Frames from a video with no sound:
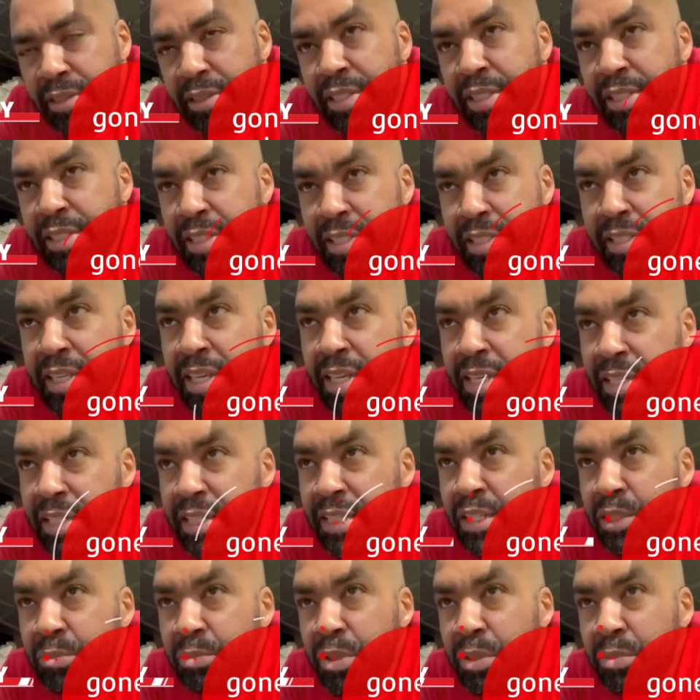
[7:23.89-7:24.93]
There's a saying,
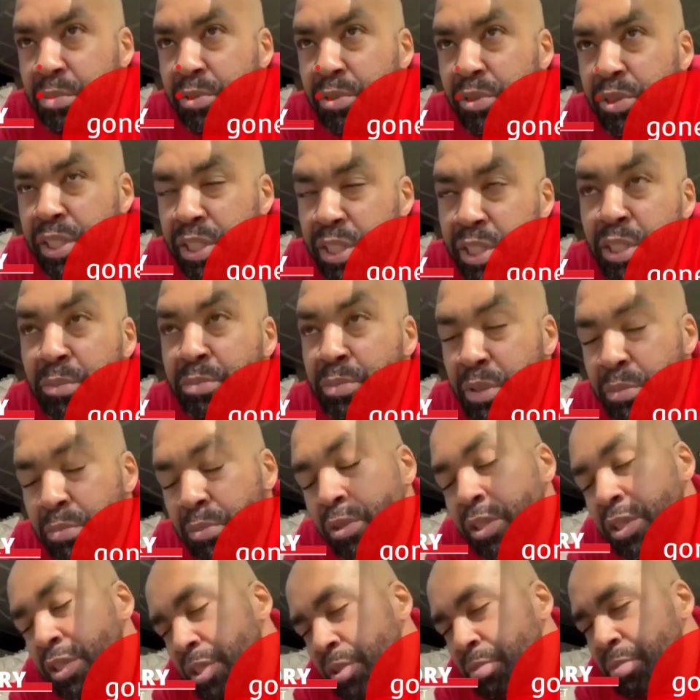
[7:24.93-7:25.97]
hurt people, hurt
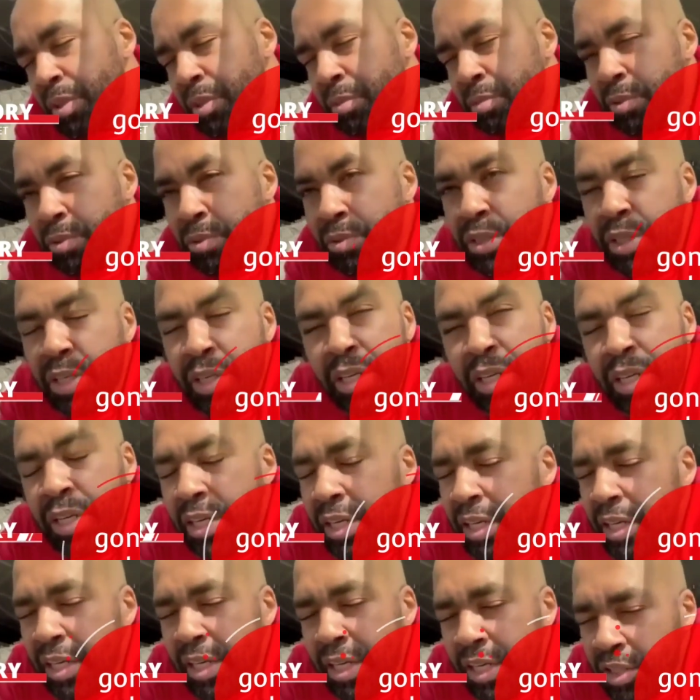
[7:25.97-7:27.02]
people, hurt people.
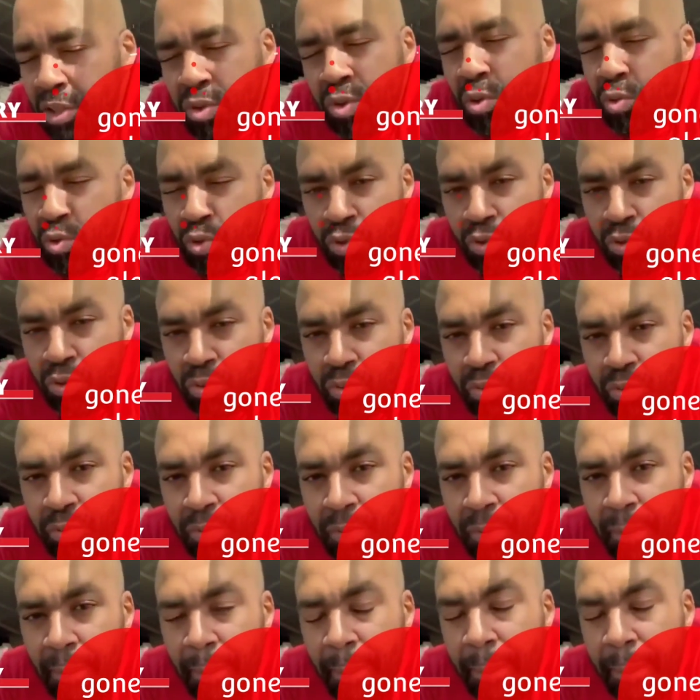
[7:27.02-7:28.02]
It's so true.